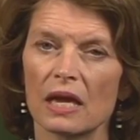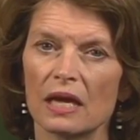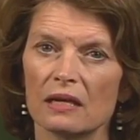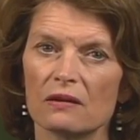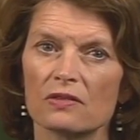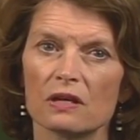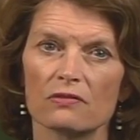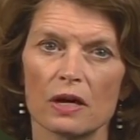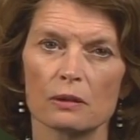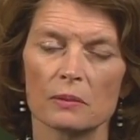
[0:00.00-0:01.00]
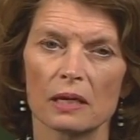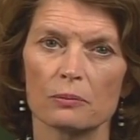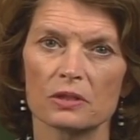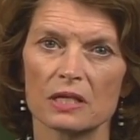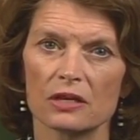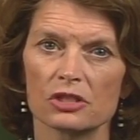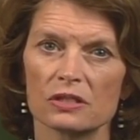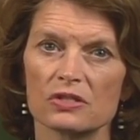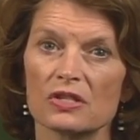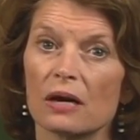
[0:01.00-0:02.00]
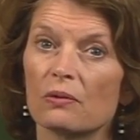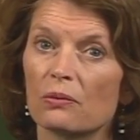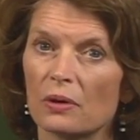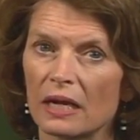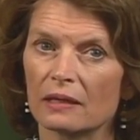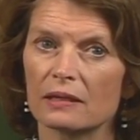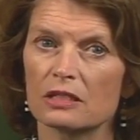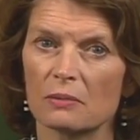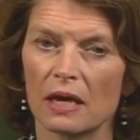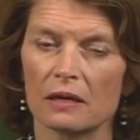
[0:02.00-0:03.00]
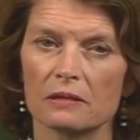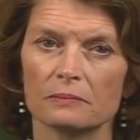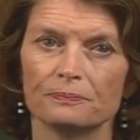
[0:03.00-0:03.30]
any of the environmental protections that we rightly demand.